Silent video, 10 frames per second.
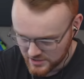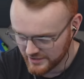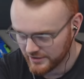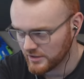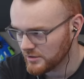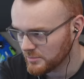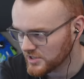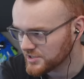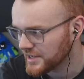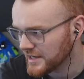I really do
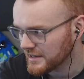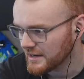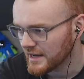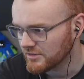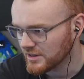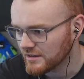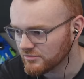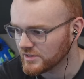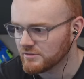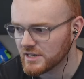appreciate it. Have a
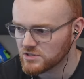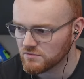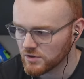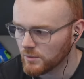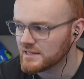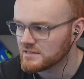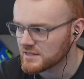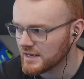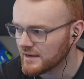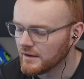lovely rest of your
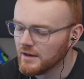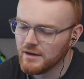Wednesday.